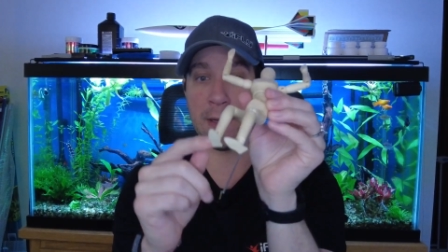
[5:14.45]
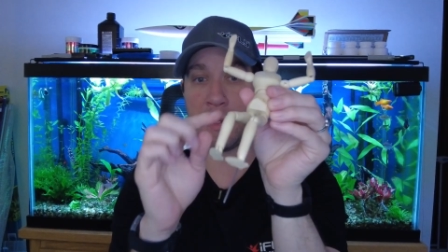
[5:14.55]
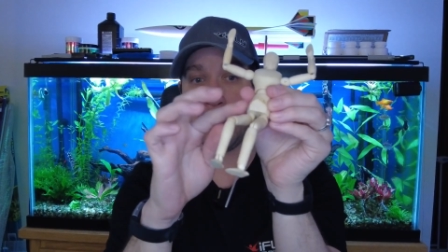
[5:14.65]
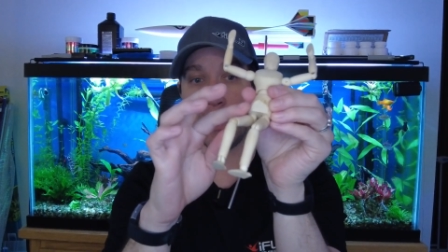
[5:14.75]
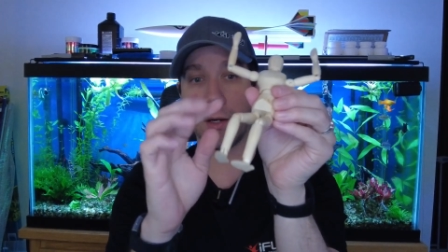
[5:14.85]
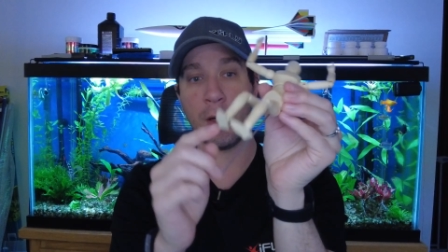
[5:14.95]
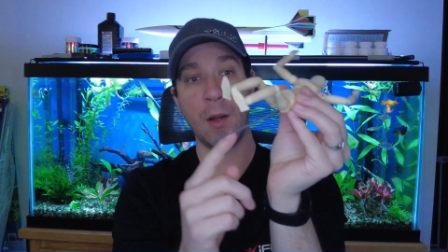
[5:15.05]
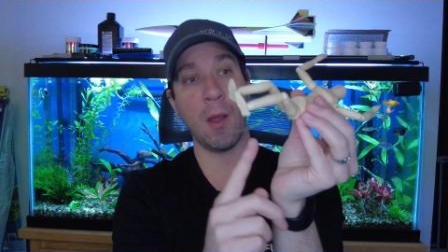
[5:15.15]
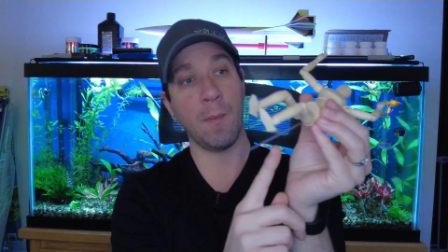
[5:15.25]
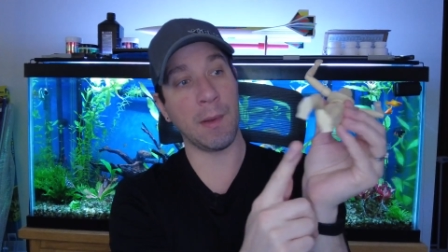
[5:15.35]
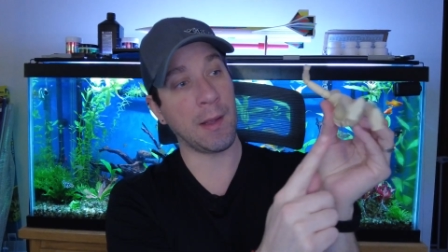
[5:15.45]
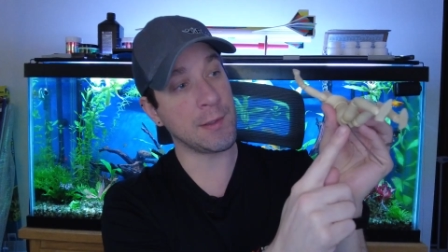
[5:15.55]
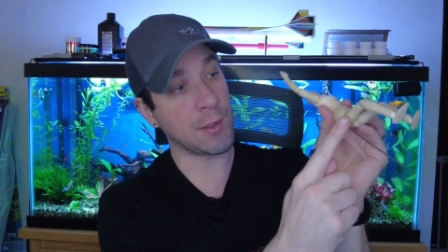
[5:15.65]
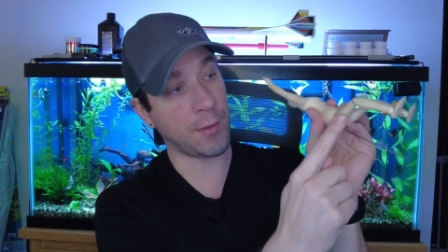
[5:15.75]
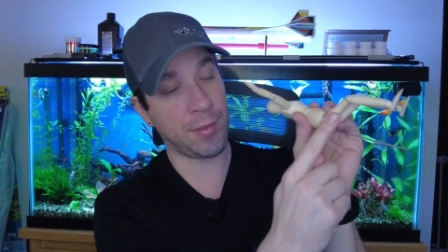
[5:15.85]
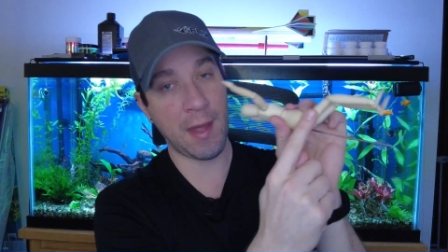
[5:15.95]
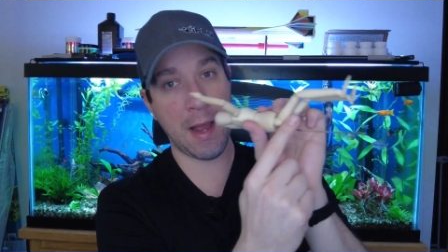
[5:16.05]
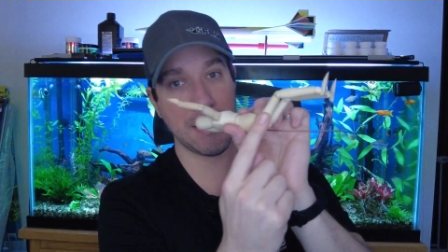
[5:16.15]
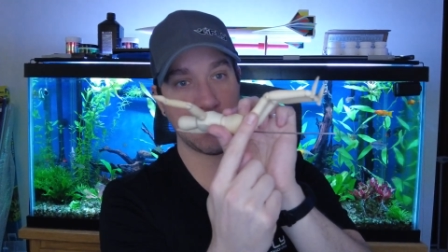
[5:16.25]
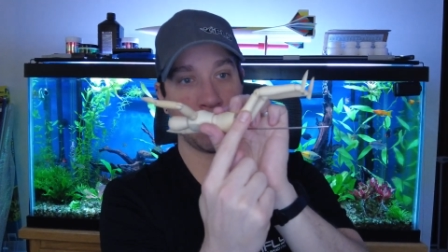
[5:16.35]
here because your
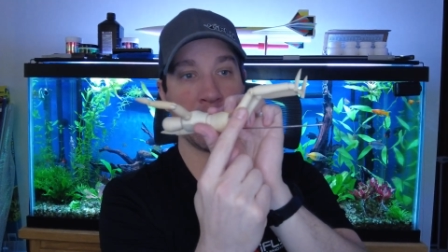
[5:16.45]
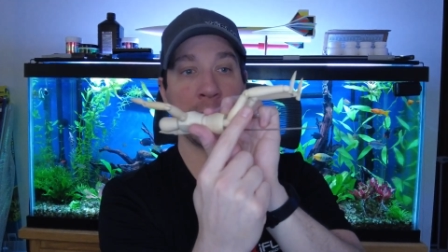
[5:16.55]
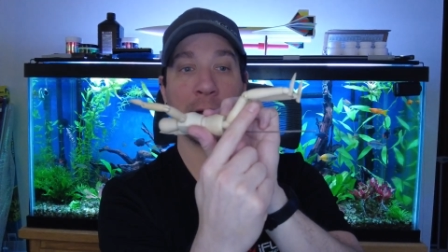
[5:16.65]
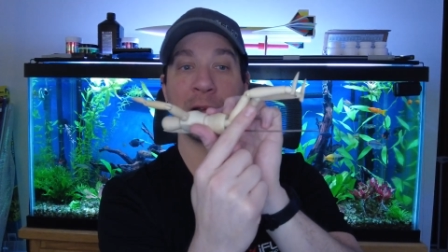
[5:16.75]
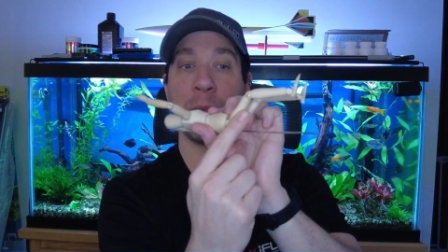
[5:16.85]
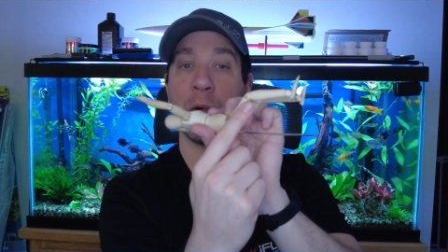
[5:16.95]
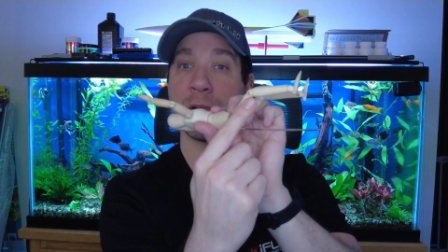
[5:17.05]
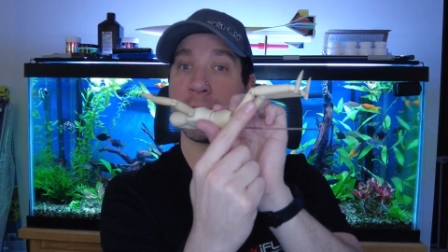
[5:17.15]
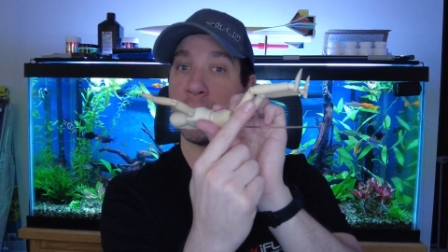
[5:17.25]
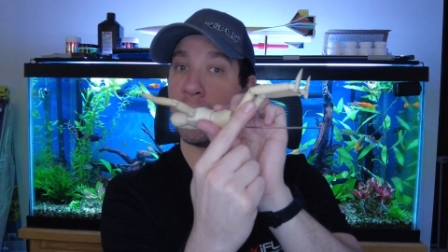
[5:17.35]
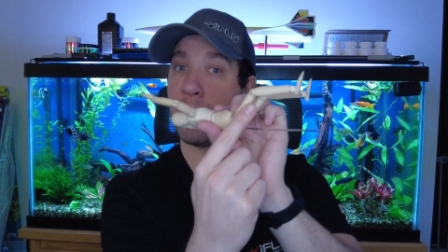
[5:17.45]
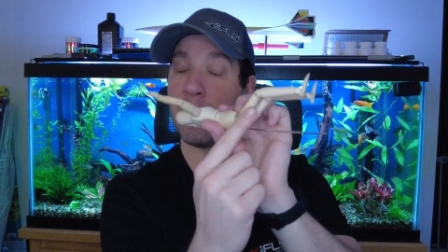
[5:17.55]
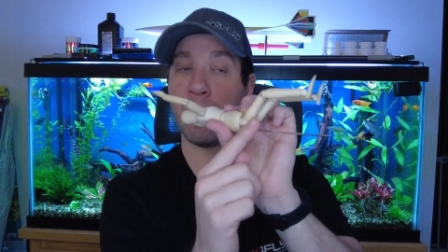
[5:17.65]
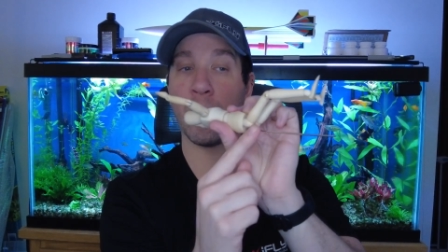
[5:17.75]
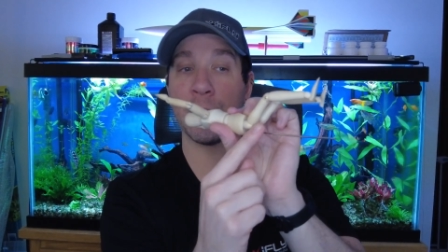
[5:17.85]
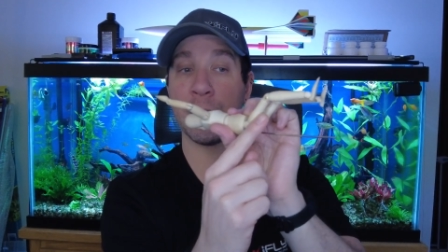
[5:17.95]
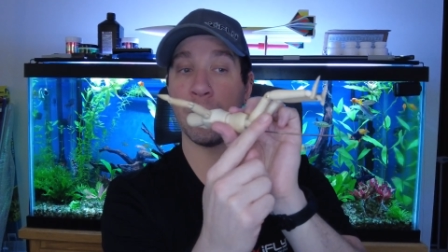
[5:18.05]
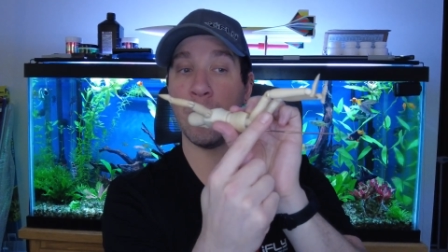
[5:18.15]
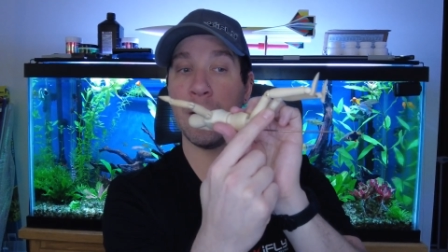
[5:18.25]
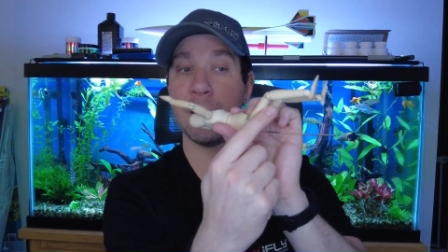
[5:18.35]
thighs are being exposed a little bit more to
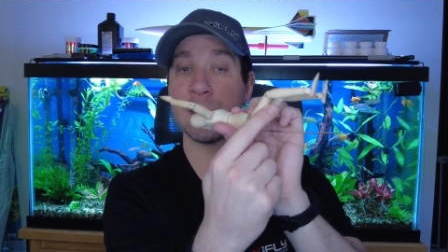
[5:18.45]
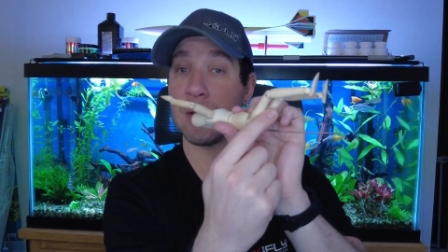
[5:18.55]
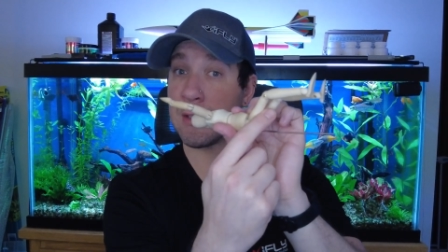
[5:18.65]
the wind so it's